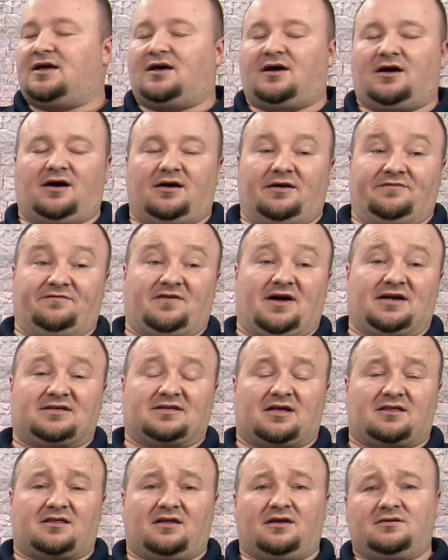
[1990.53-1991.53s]
In fact,
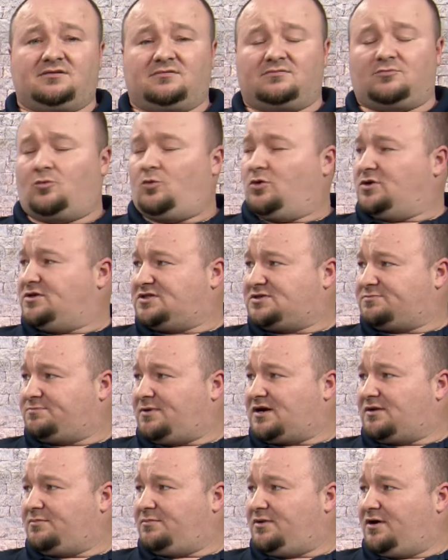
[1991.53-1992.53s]
I think one
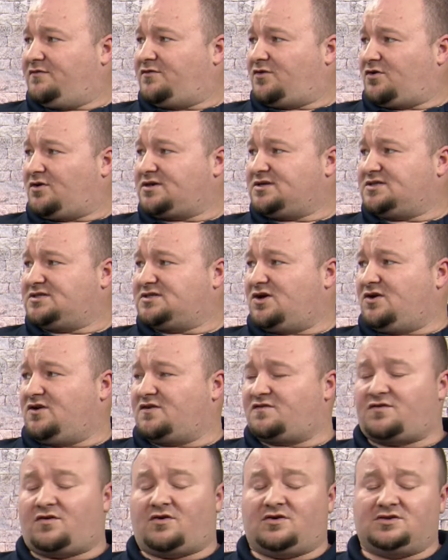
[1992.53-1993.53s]
spot above Arkansas as
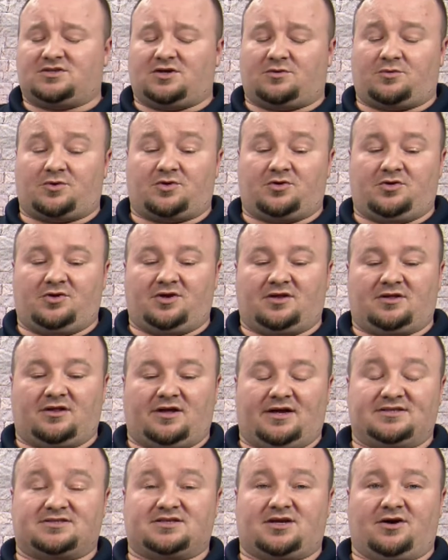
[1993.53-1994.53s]
far as their recruiting
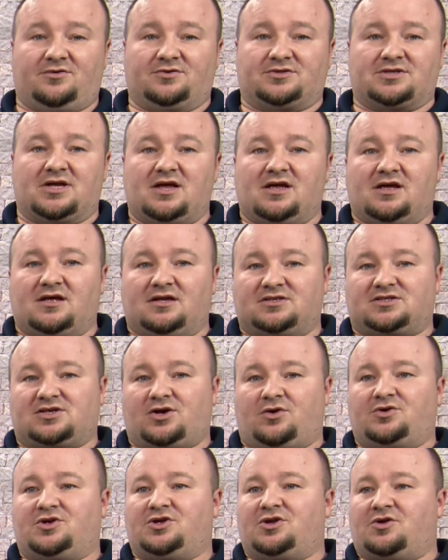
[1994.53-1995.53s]
class goes.
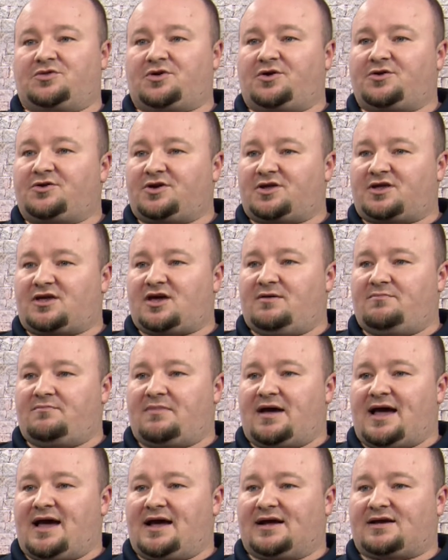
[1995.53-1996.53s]
So, they're going to come
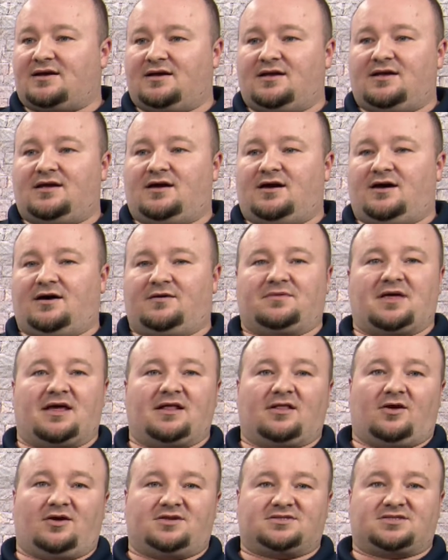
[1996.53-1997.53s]
back. They
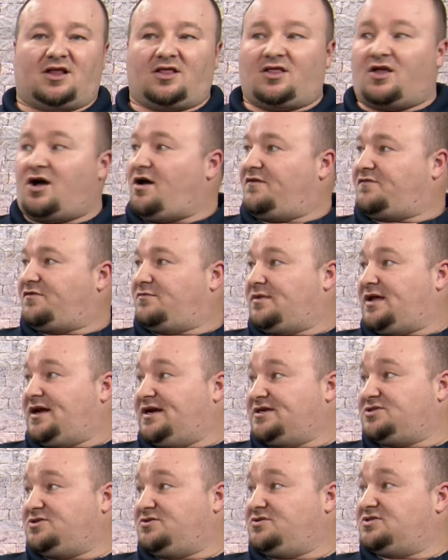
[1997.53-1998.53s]
lost a lot from
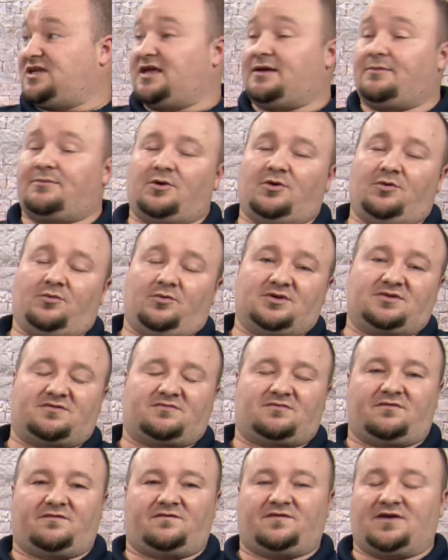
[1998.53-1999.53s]
last year's team, who was
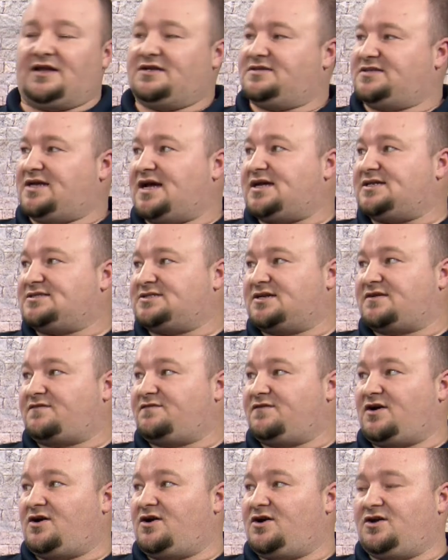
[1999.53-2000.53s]
fantastic,
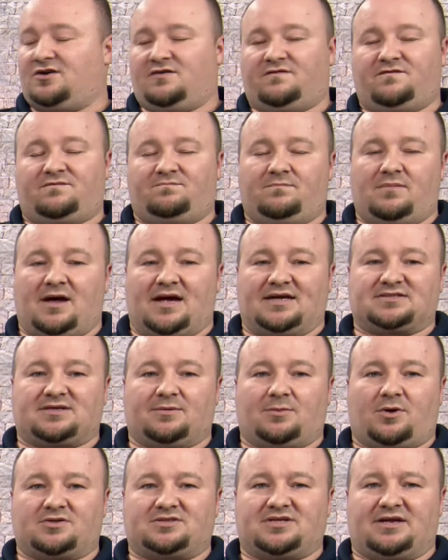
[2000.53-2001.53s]
very good
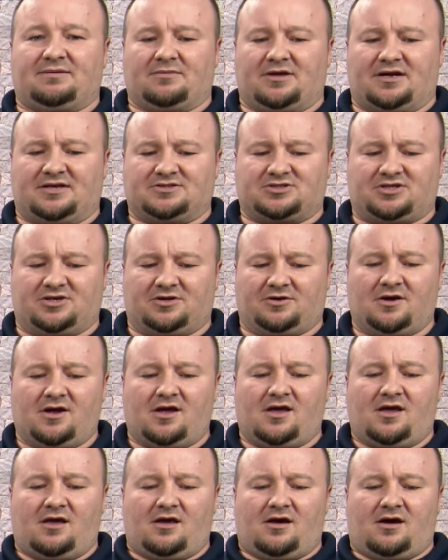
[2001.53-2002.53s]
basketball team last year.
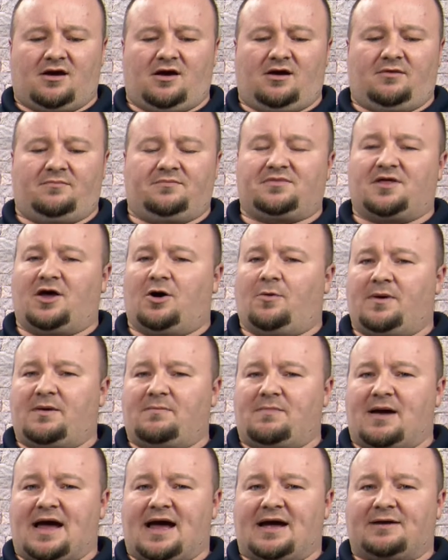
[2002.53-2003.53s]
They'll be
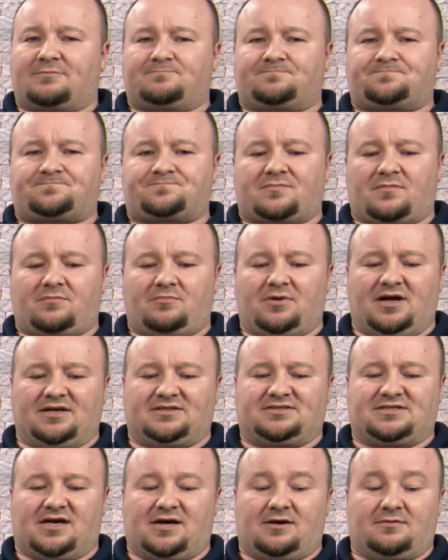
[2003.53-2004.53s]
back.
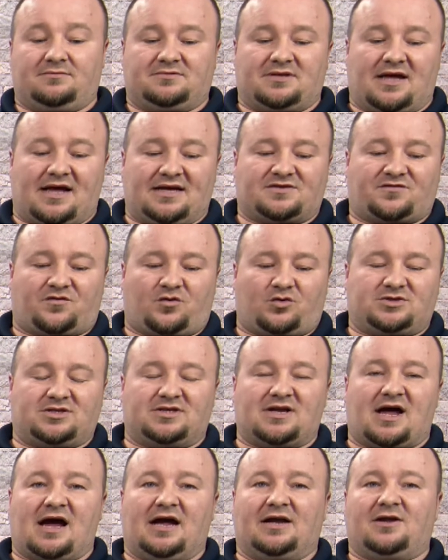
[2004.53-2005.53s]
But as for
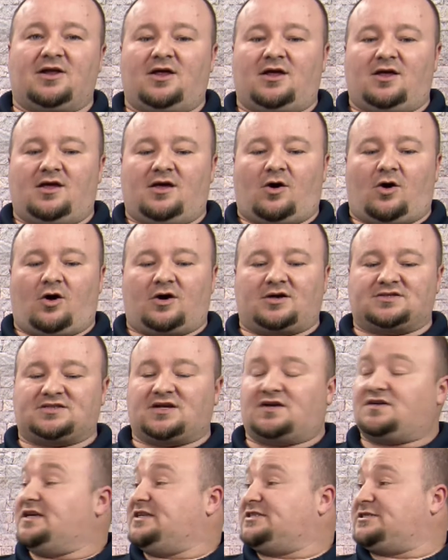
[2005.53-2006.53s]
tonight,
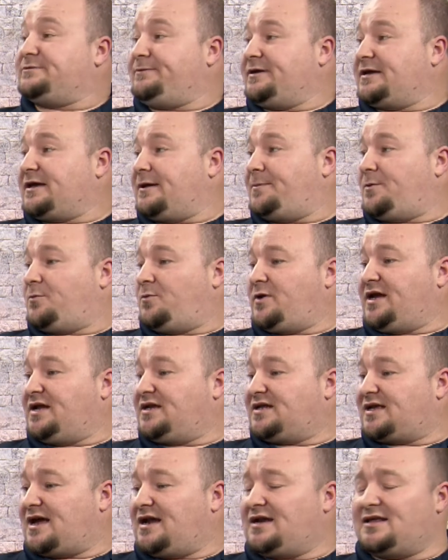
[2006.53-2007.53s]
Arkansas needs to pick up a win
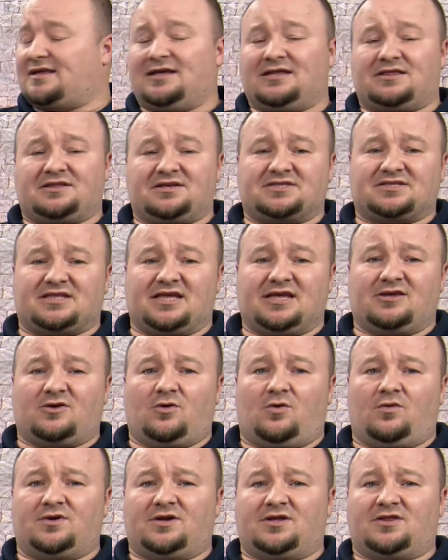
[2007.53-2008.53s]
to kind of get this thing
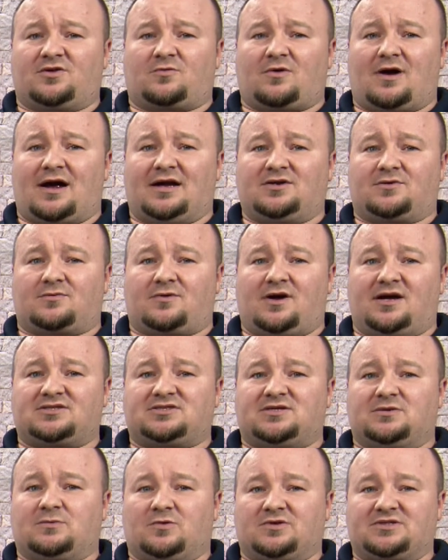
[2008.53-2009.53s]
going in the right
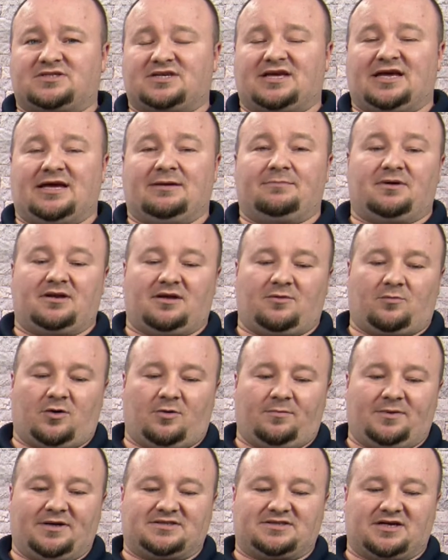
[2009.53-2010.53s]
direction once again, but it will
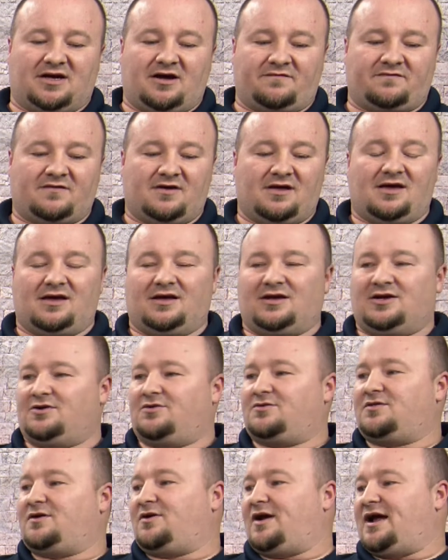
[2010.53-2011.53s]
be tough.
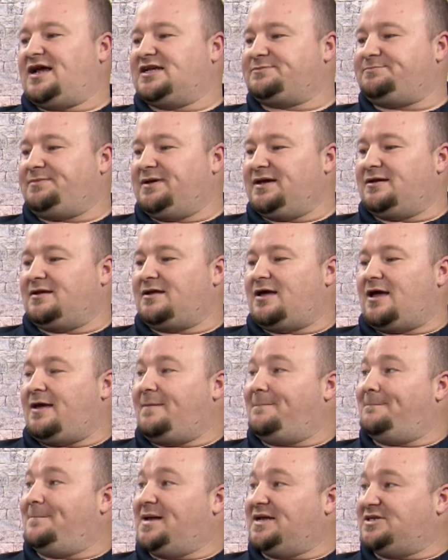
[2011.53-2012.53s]
There has been a
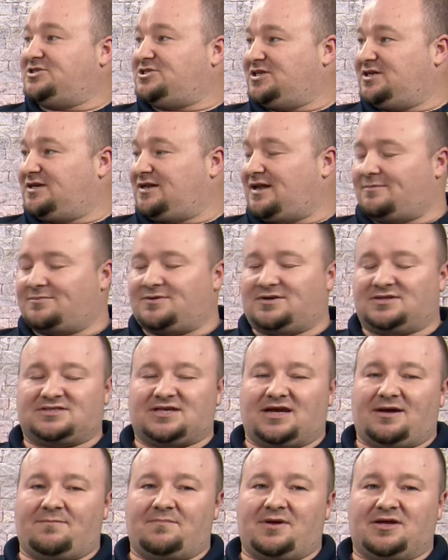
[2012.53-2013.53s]
mention. I'm going to
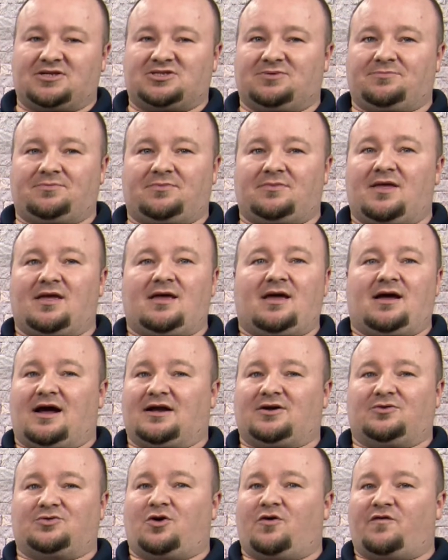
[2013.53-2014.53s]
say mention. I
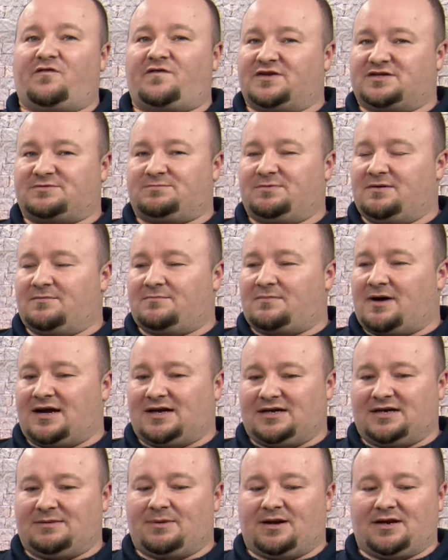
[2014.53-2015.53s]
don't know if it's been by
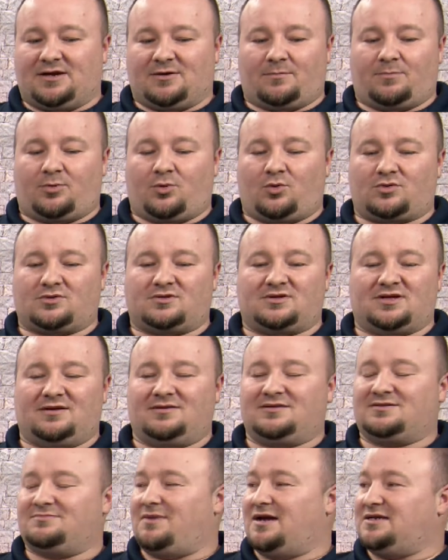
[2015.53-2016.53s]
anybody important
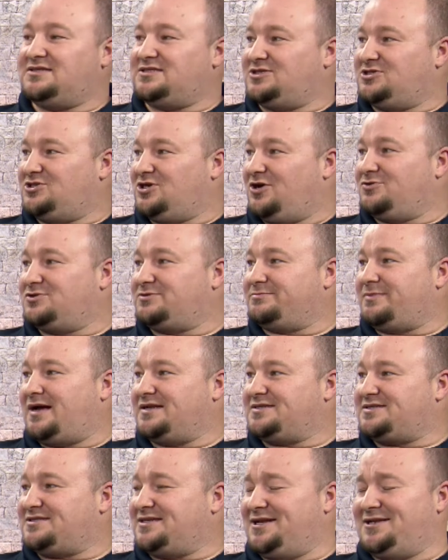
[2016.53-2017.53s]
that Mason Jones
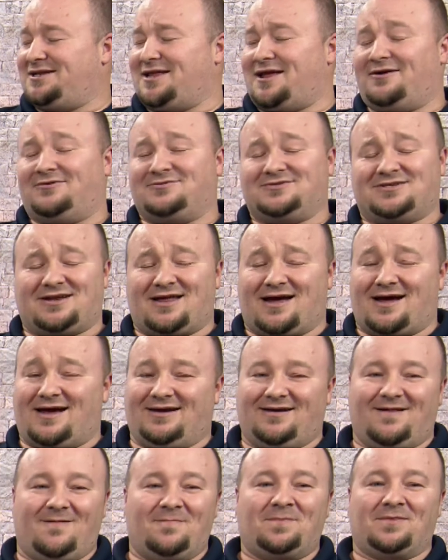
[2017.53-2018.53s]
might sit down
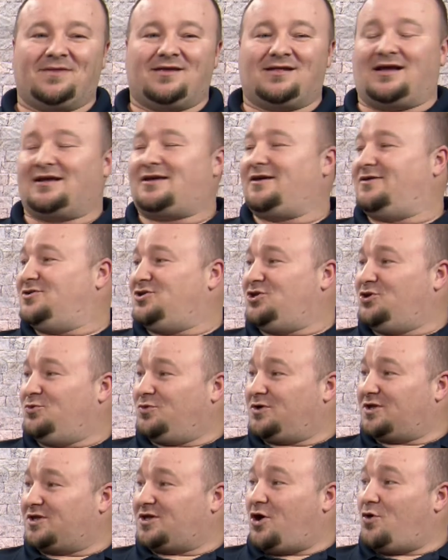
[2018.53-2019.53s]
tonight. Like, do you
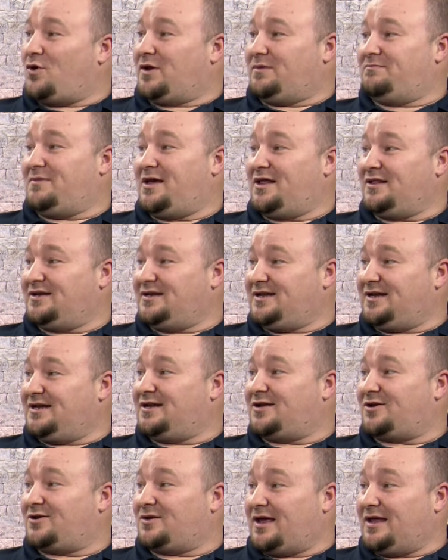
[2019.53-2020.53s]
want to go and mail it
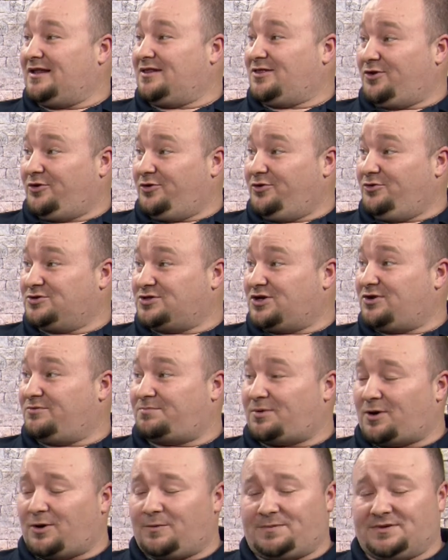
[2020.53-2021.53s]
in and lose on
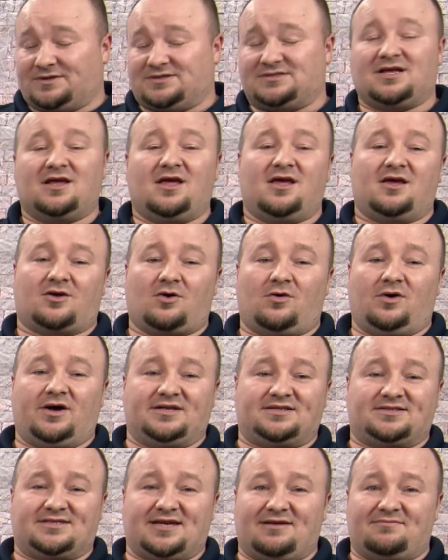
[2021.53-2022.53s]
purpose? Go ahead
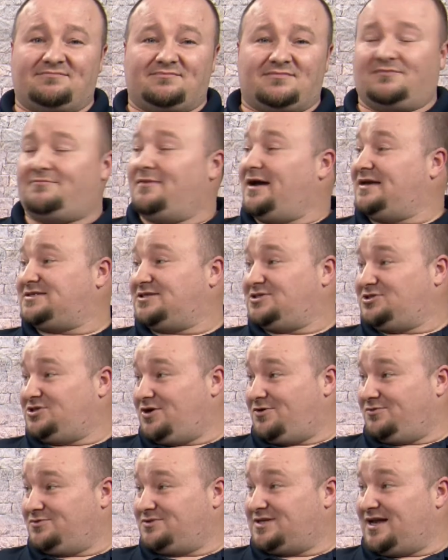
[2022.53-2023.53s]
and set Mason
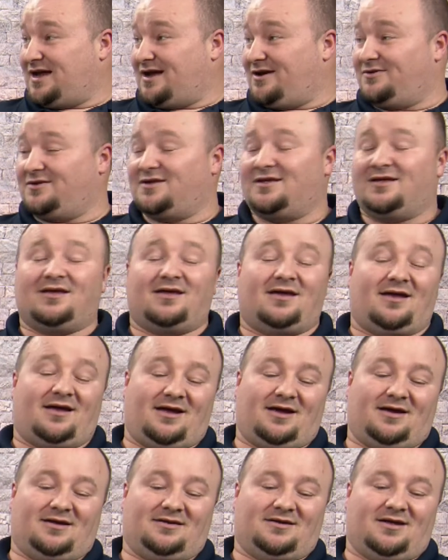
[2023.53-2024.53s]
Jones down,
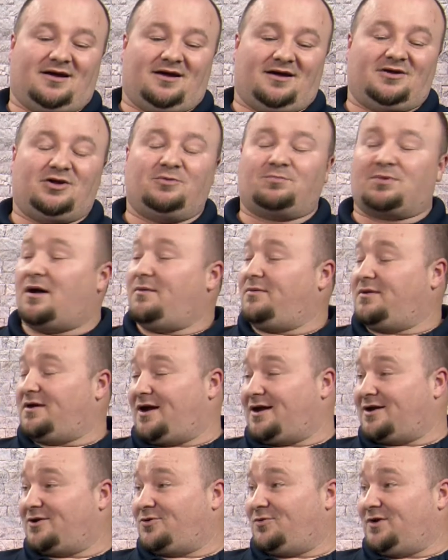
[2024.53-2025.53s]
and you probably
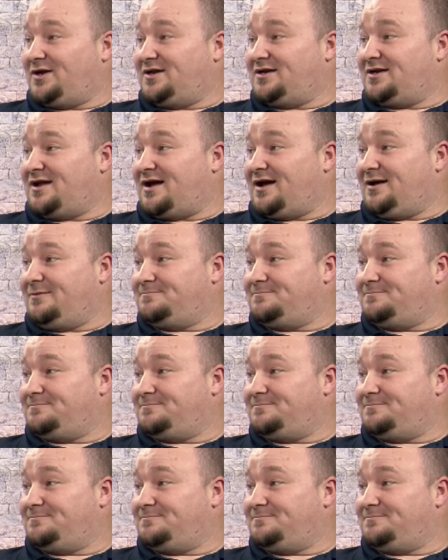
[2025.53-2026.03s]
ain't going to win tonight.